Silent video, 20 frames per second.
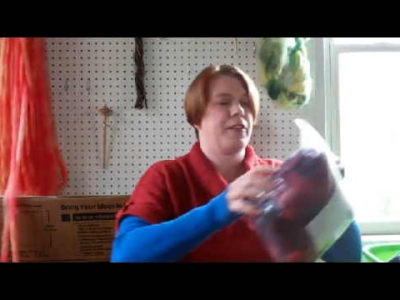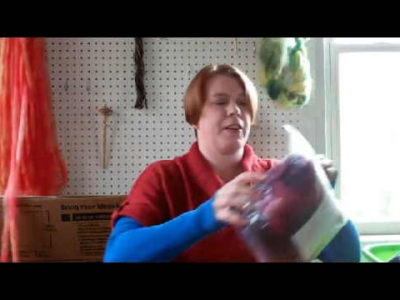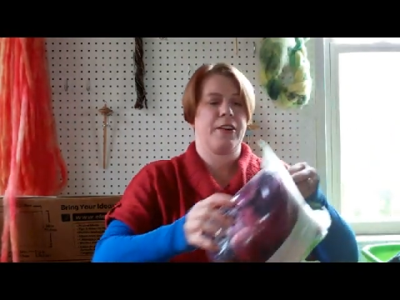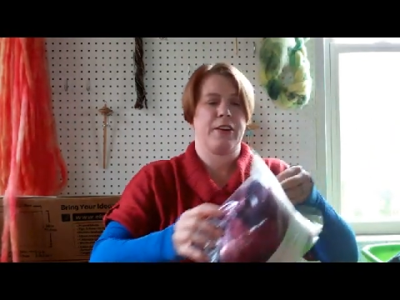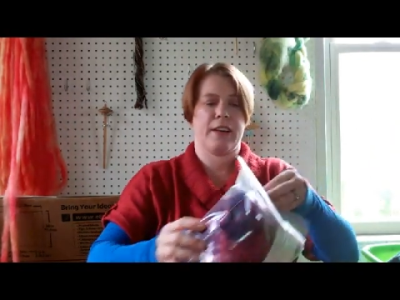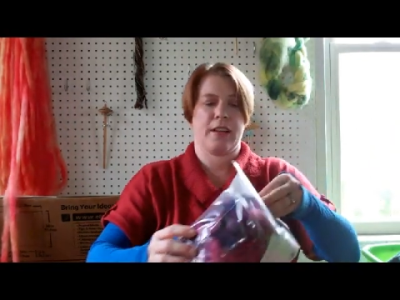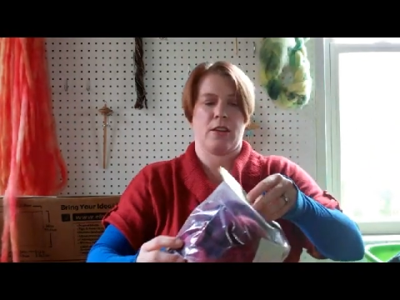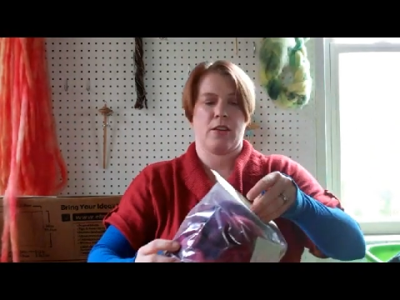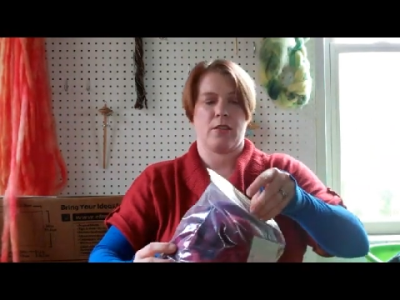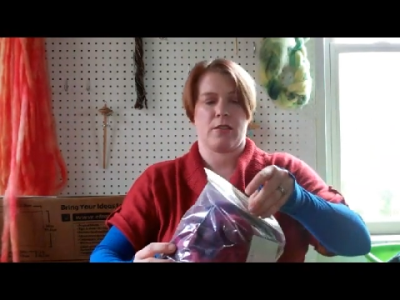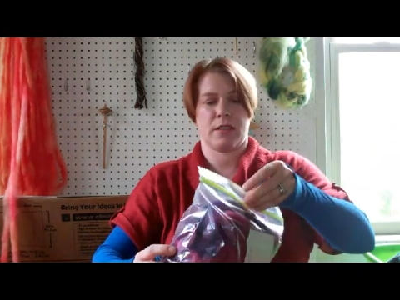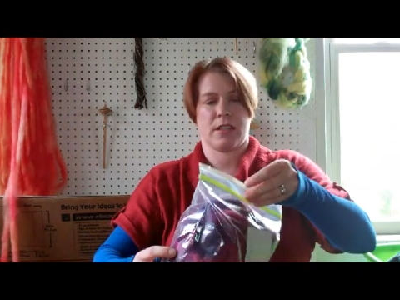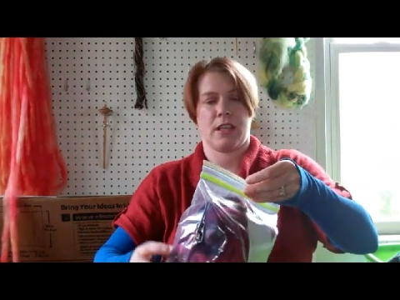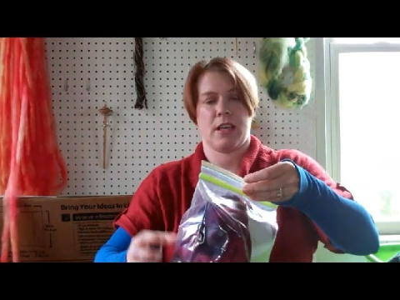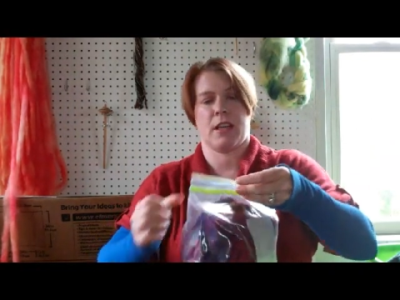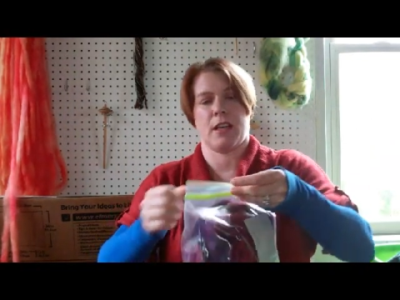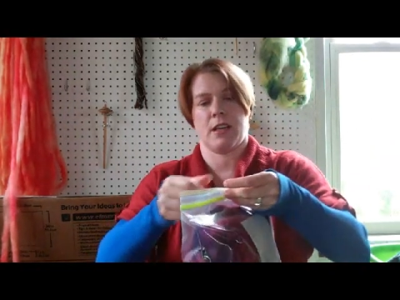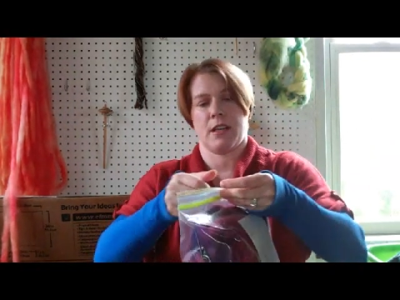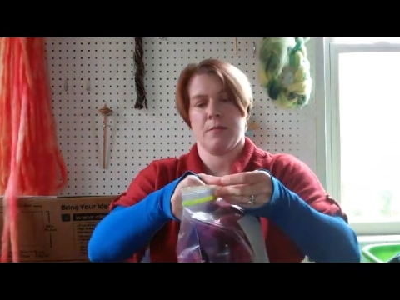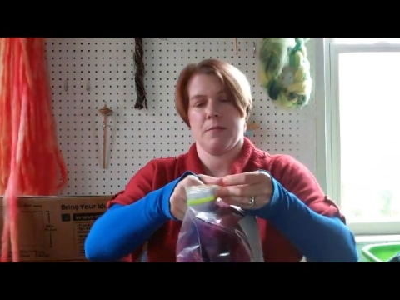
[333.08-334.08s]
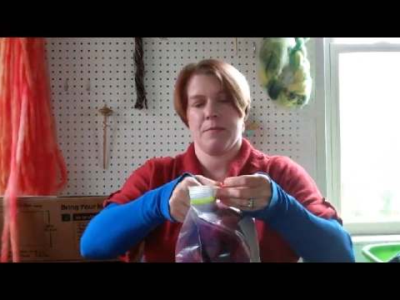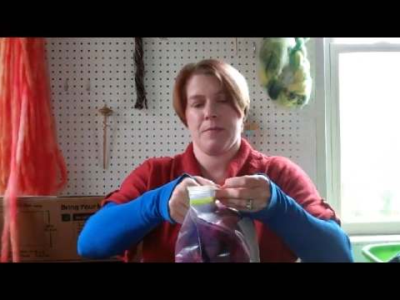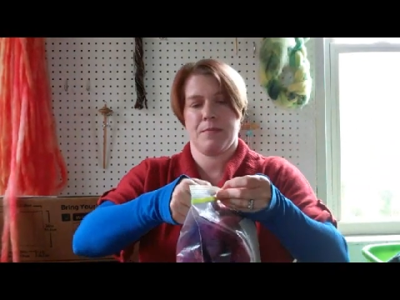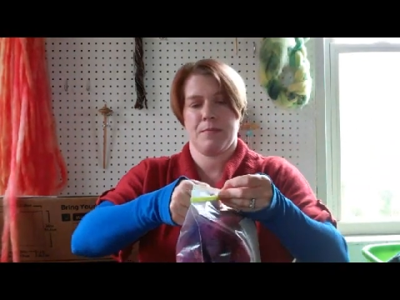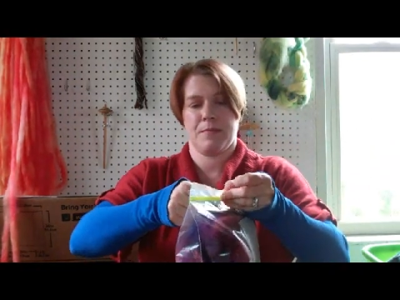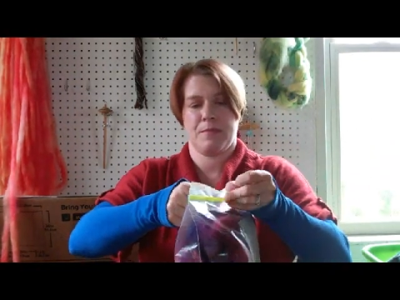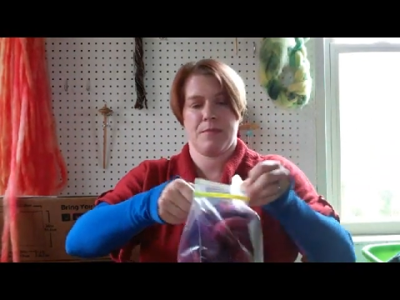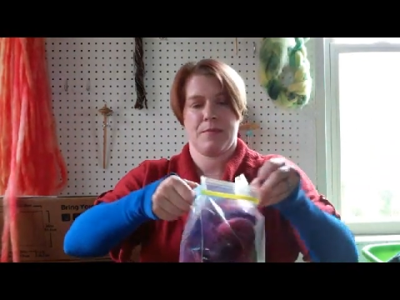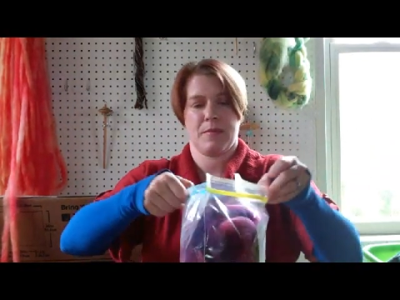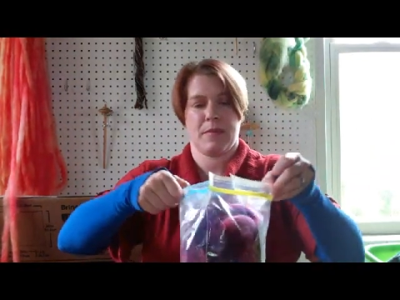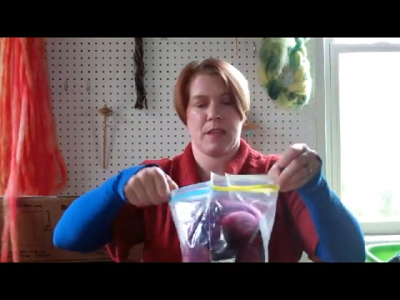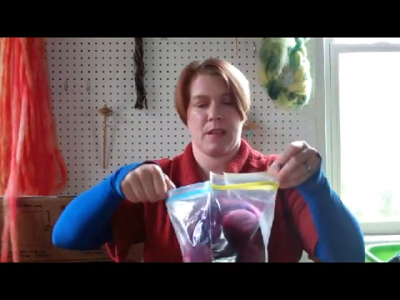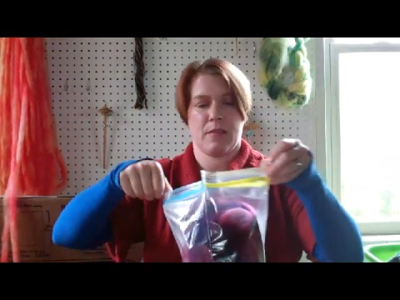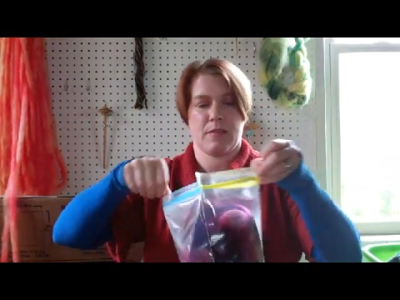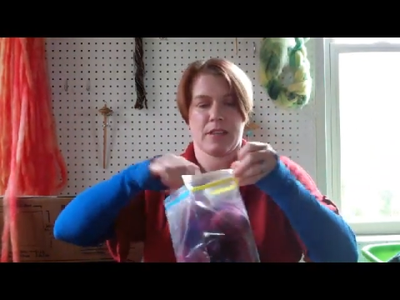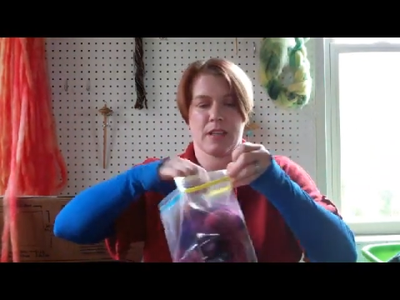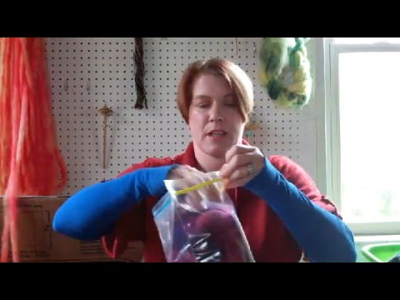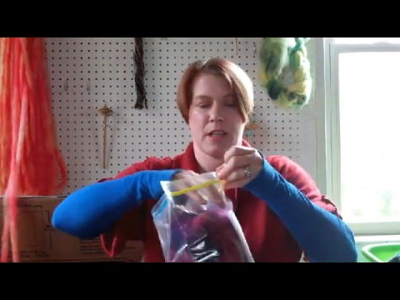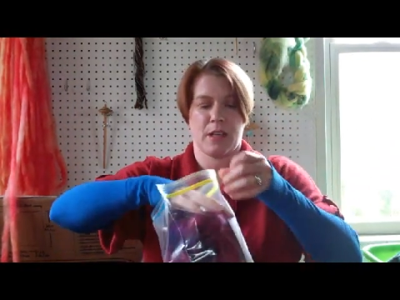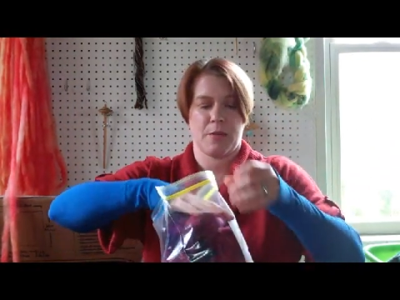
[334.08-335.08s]
a very long time. I
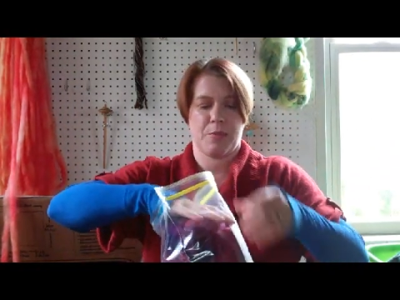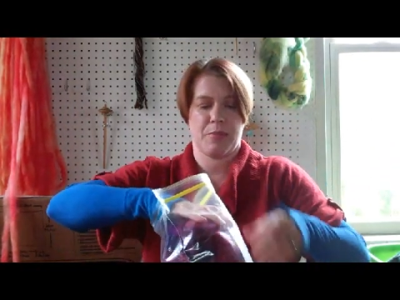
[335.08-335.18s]
was kind